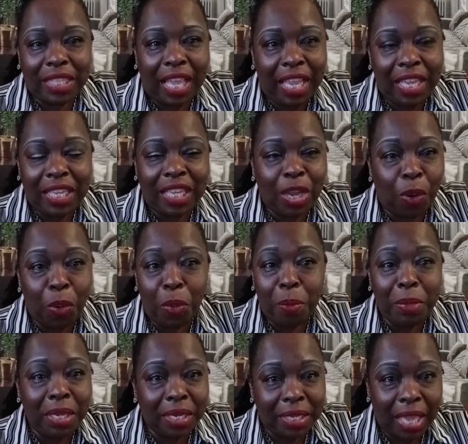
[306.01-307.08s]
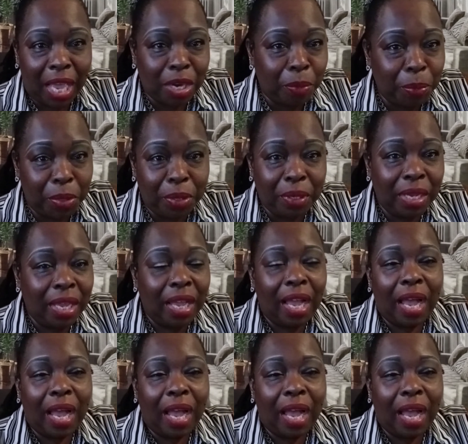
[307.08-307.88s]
thing. Hold me accountable.